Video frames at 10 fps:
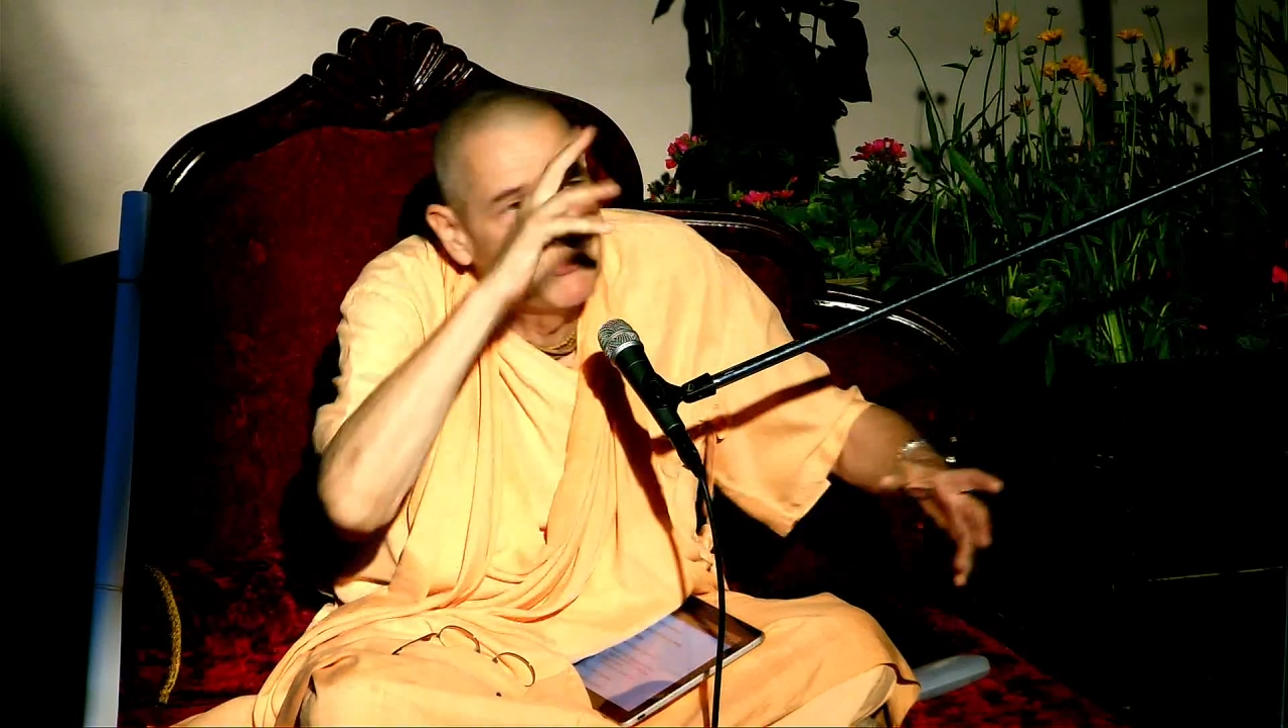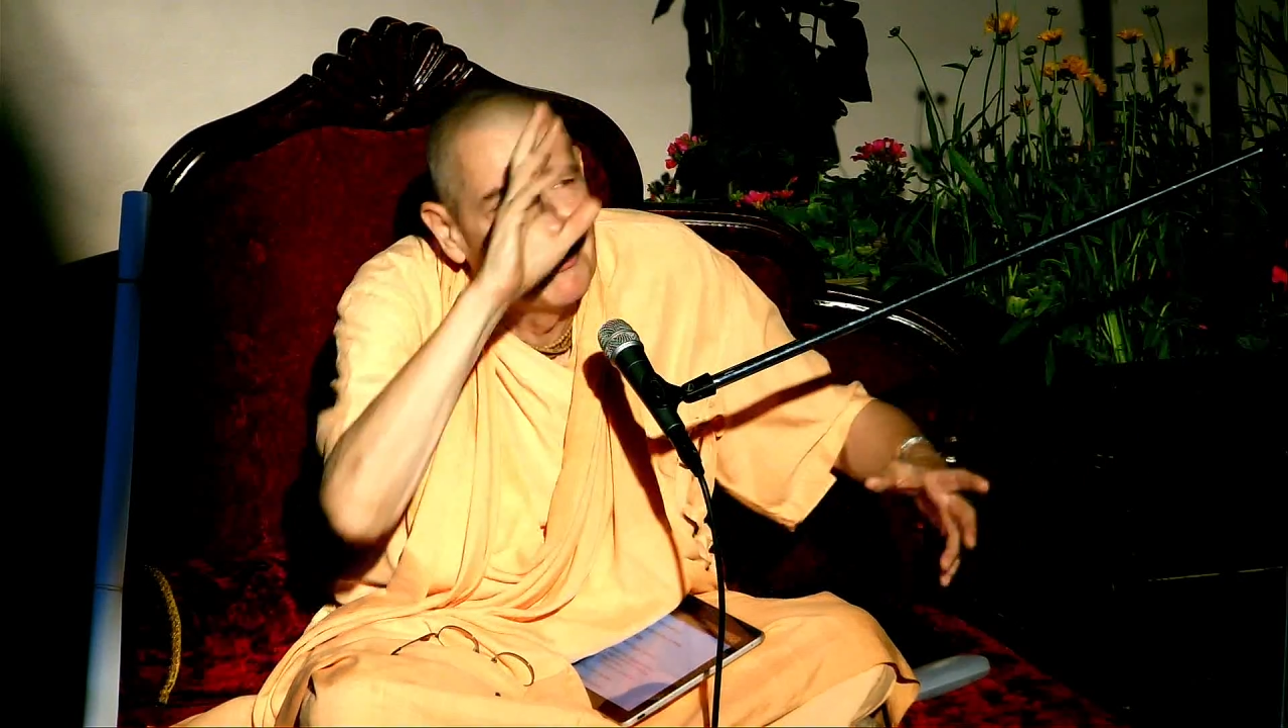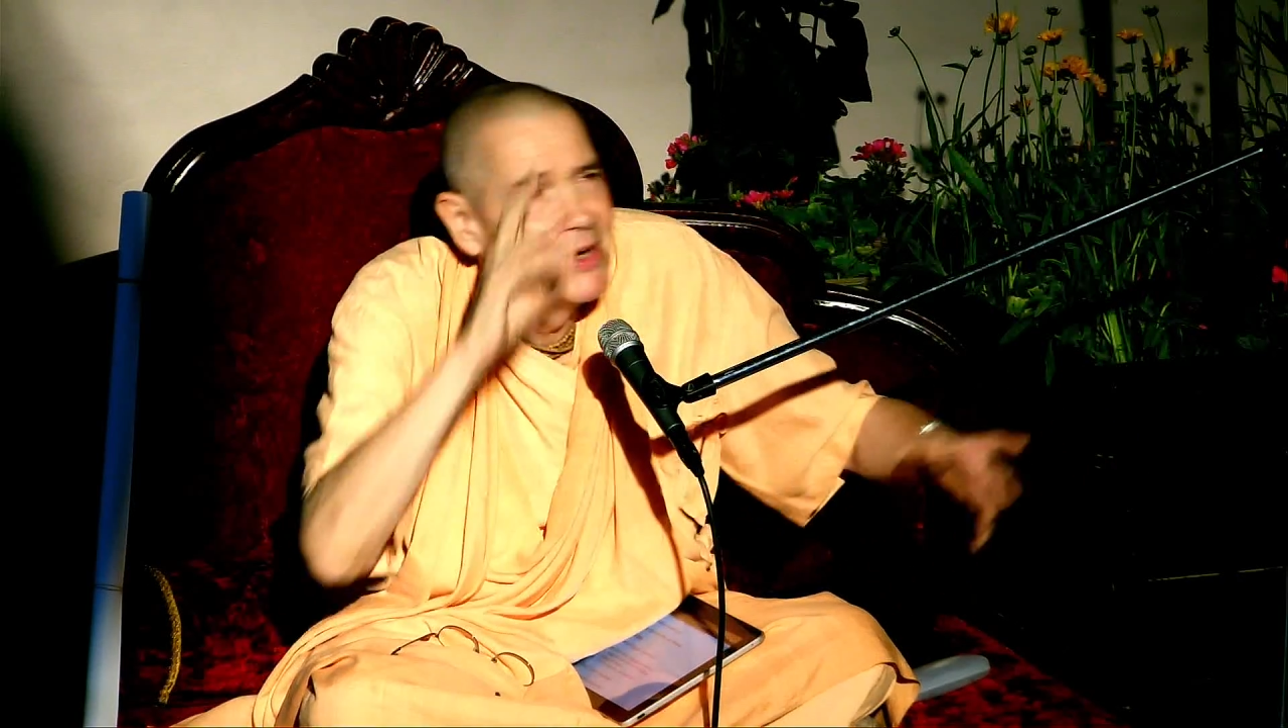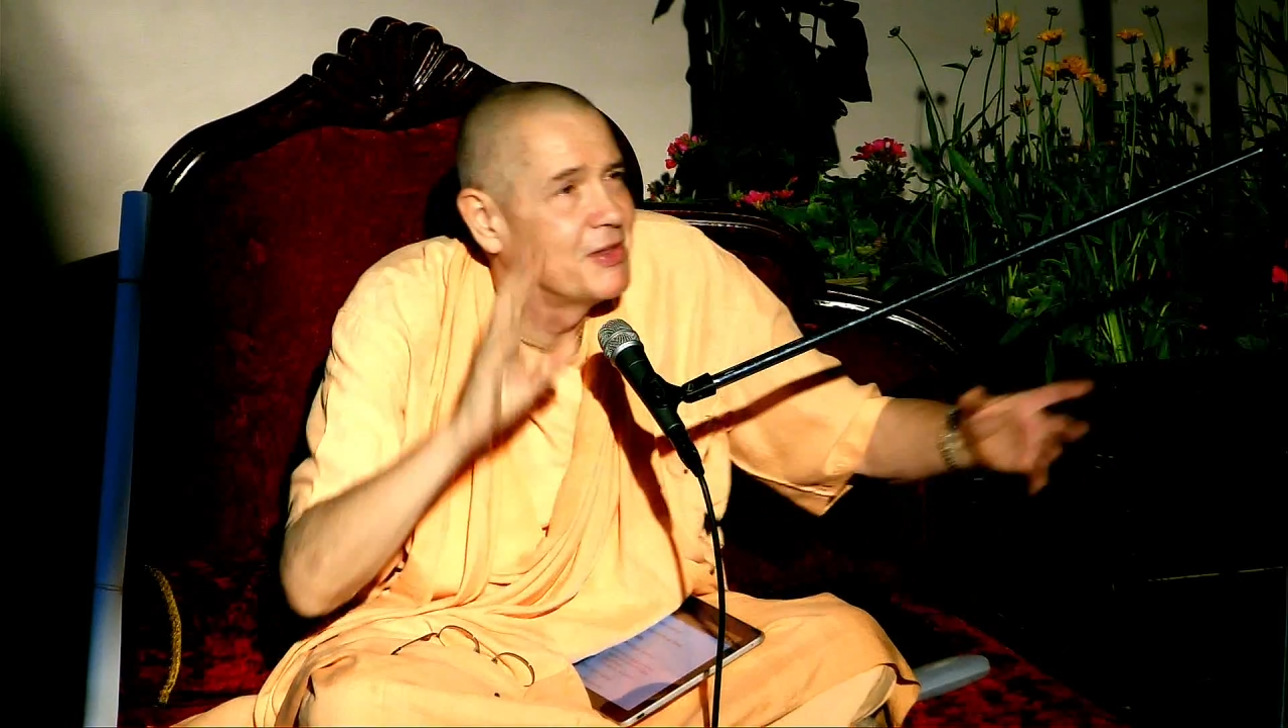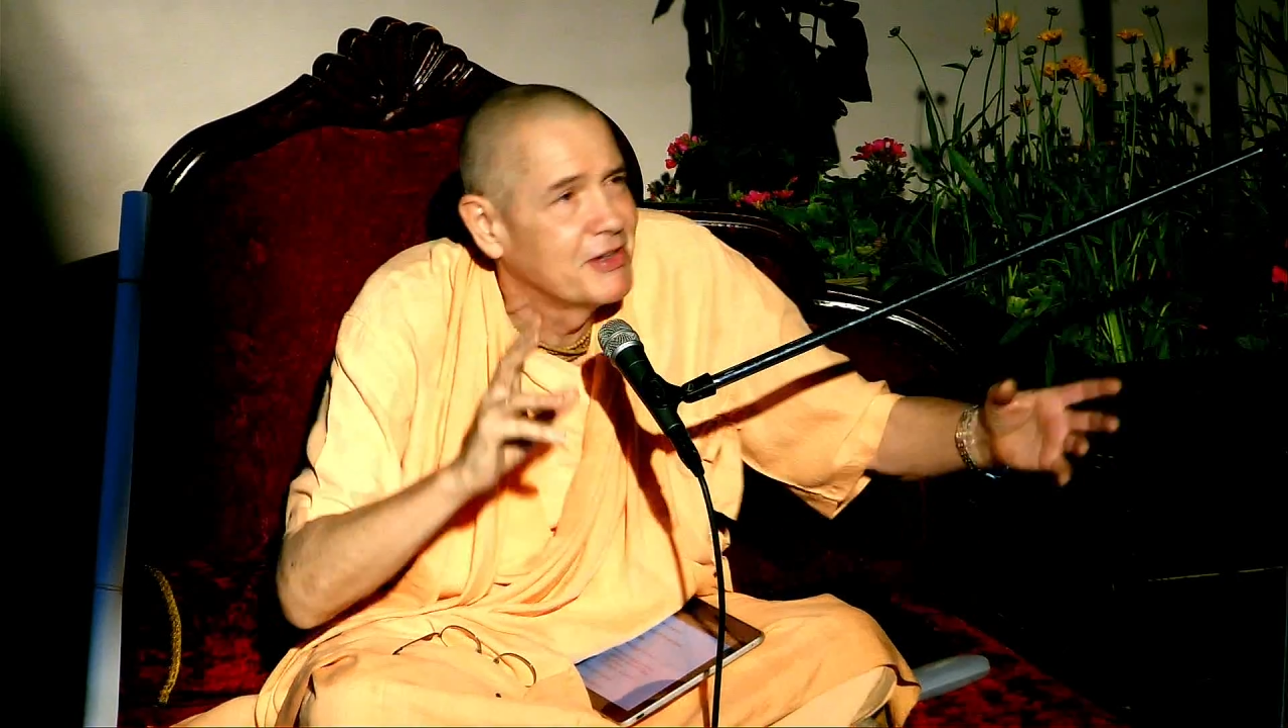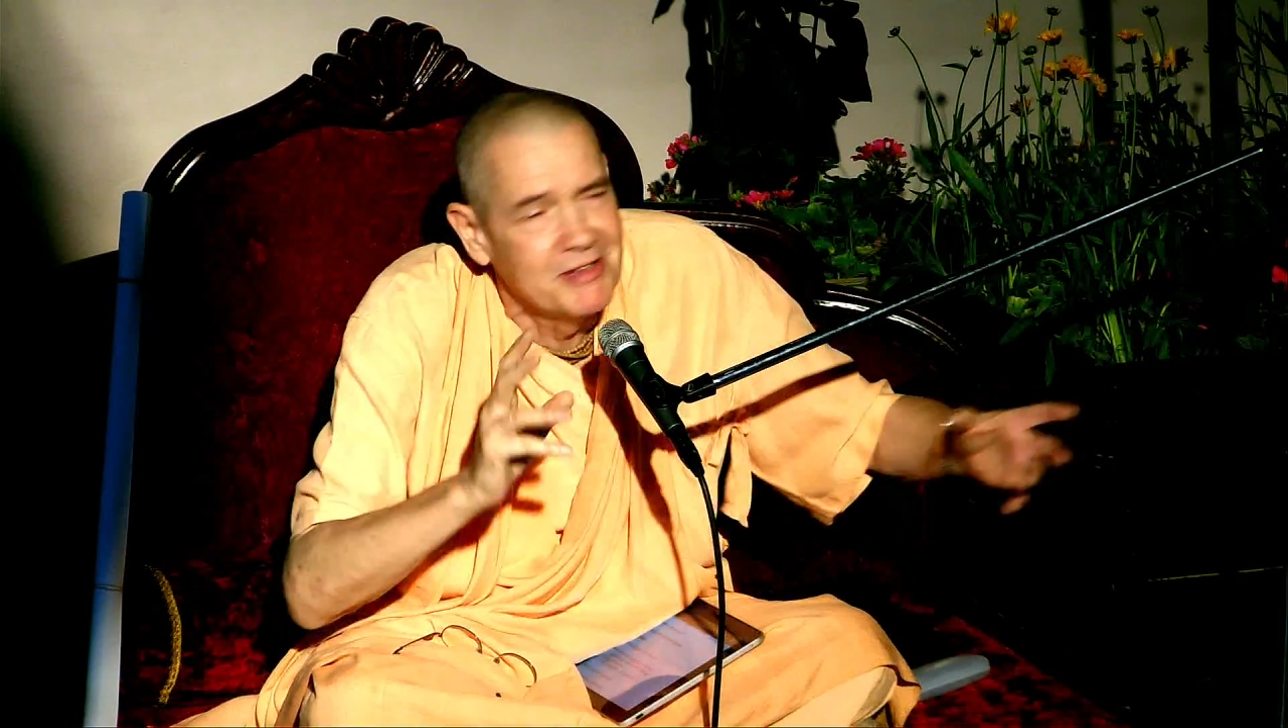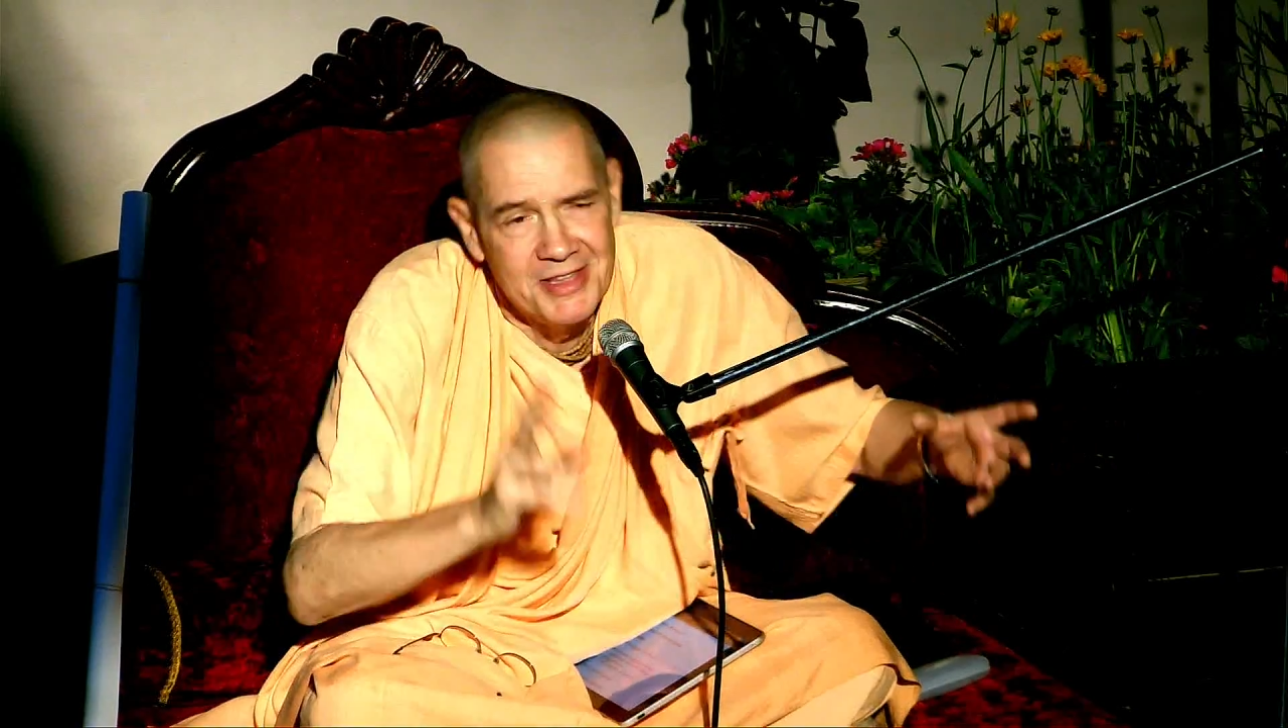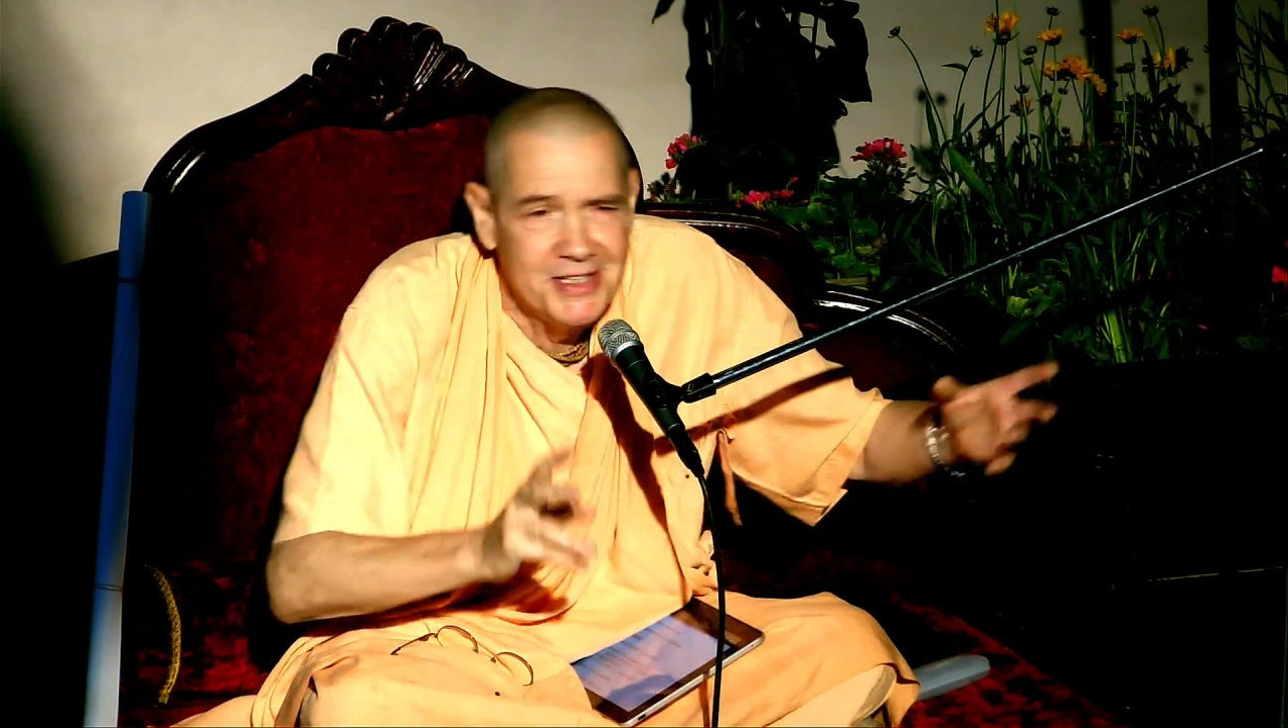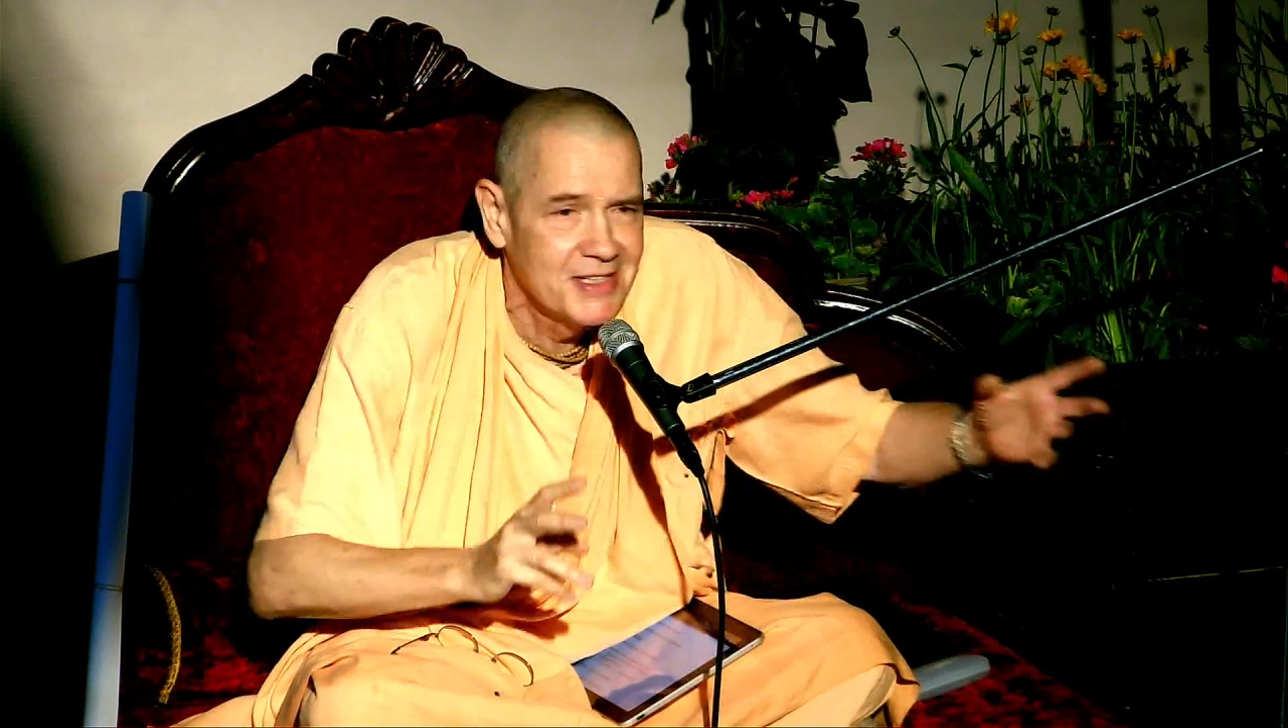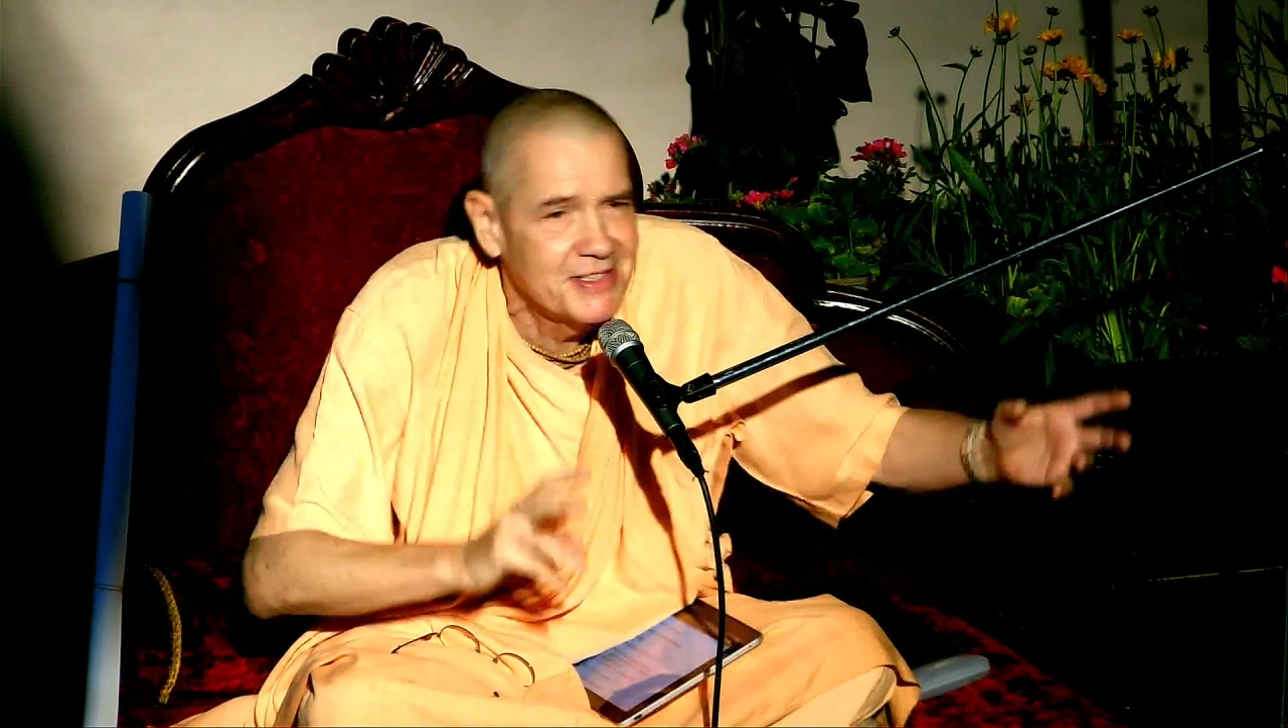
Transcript: weather and this